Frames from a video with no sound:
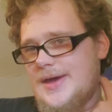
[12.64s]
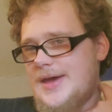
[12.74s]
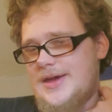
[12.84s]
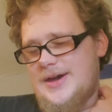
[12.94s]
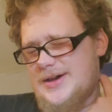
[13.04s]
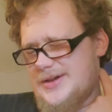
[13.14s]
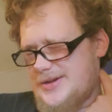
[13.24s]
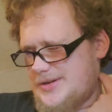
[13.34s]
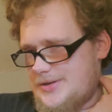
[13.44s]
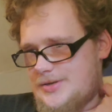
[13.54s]

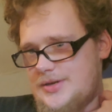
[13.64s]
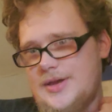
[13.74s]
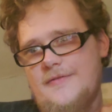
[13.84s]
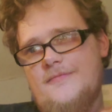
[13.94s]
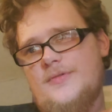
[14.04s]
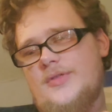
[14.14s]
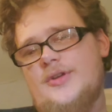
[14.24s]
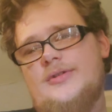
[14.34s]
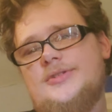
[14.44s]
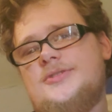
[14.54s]
And if whether
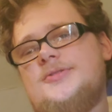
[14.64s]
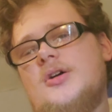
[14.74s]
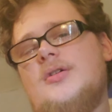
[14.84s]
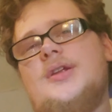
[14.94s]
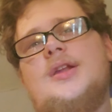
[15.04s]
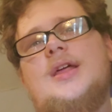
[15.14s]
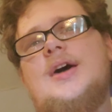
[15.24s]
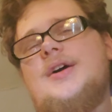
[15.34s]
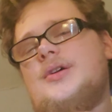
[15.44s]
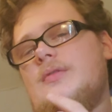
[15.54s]
you're starting
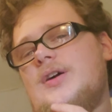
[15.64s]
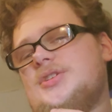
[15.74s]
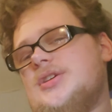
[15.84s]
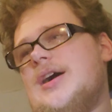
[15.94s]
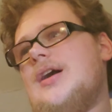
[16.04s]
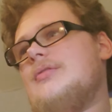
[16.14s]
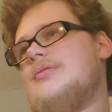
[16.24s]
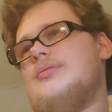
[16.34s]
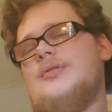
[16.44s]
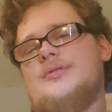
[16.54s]
a collection out
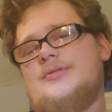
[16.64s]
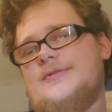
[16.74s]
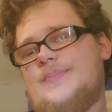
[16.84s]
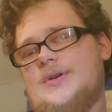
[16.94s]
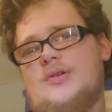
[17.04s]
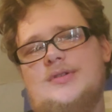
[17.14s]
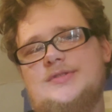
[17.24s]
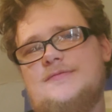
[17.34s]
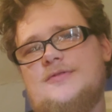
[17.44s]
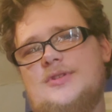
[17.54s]
or it's been
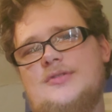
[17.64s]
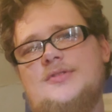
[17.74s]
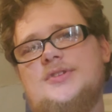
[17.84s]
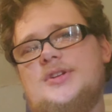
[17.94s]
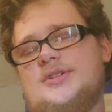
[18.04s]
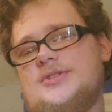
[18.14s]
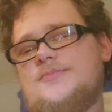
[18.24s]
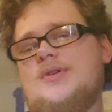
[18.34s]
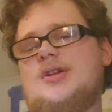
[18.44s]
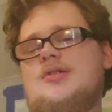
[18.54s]
collected for years and you just
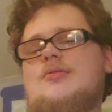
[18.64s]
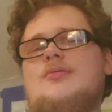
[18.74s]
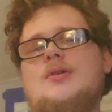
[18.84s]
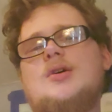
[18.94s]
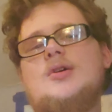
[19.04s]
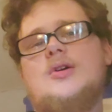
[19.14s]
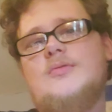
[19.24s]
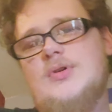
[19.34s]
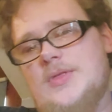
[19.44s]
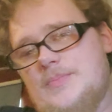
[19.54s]
want to know
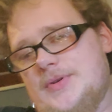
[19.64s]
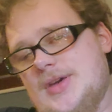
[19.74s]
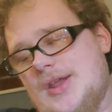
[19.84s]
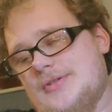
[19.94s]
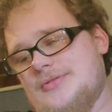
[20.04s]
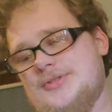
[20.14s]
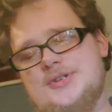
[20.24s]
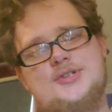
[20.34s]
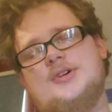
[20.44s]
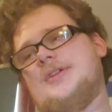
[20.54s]
what the beginners
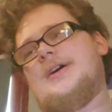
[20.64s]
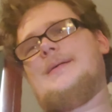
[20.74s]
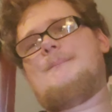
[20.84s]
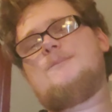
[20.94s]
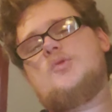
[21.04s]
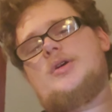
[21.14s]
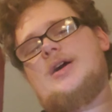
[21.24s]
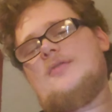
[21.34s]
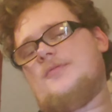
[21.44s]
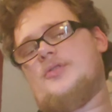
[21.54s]
should look
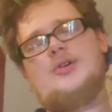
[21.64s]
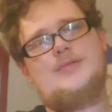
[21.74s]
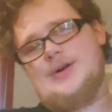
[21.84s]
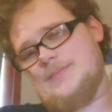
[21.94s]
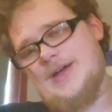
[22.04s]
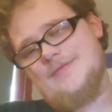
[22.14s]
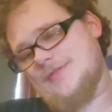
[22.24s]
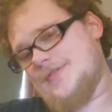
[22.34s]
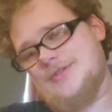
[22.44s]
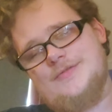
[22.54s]
out for, well, I have
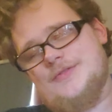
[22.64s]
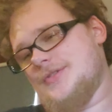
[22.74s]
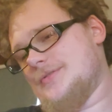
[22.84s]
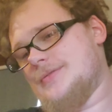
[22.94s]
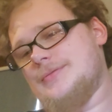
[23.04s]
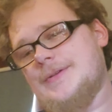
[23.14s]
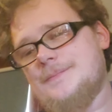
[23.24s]
the video for you.